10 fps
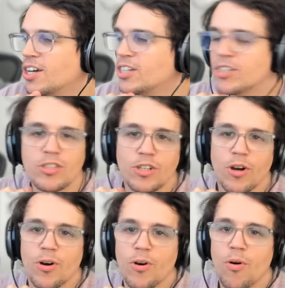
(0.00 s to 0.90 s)

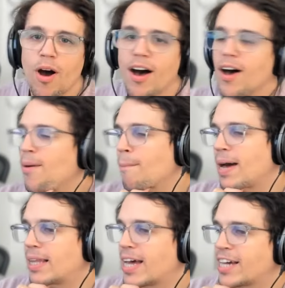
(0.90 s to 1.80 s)
So uh, my
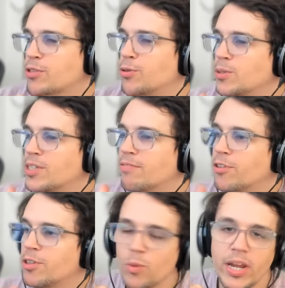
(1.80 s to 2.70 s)
last tool tip for
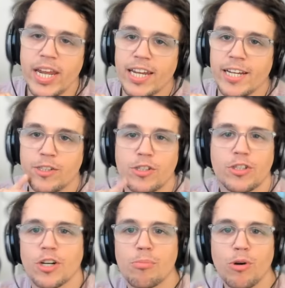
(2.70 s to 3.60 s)
the week is
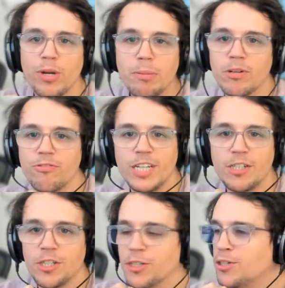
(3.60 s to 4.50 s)
Turborepo
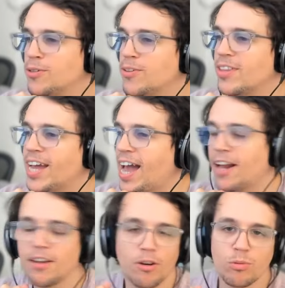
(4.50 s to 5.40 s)
V2. They
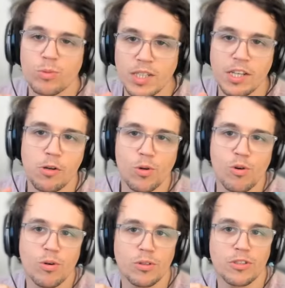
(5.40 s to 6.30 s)
added a really
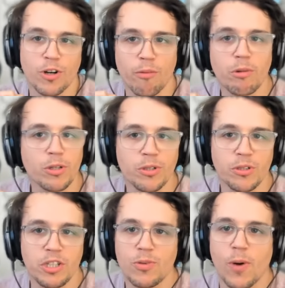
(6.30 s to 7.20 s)
cool terminal
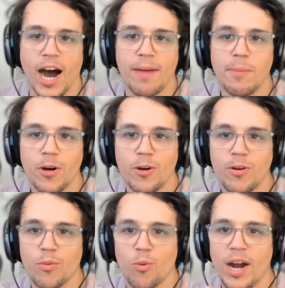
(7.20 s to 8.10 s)
UI
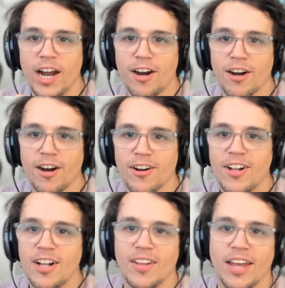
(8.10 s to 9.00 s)
mode where
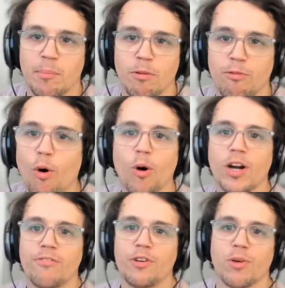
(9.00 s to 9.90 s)
like before
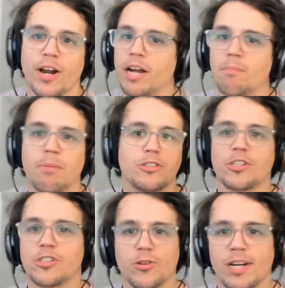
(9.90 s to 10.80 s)
if you're running a bunch of
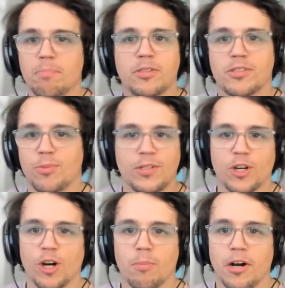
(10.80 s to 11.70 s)
scripts with
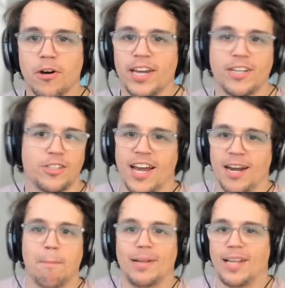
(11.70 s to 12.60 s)
turbo it just kind
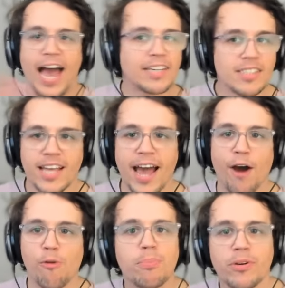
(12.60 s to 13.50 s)
of blasts the
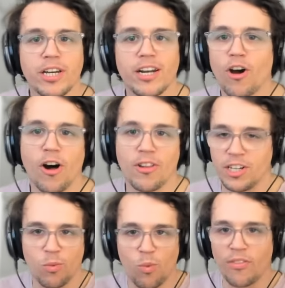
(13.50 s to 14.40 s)
output all
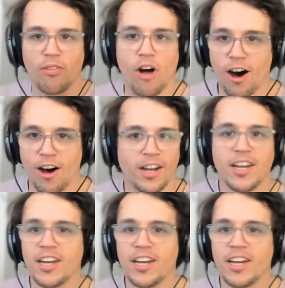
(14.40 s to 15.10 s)
into one log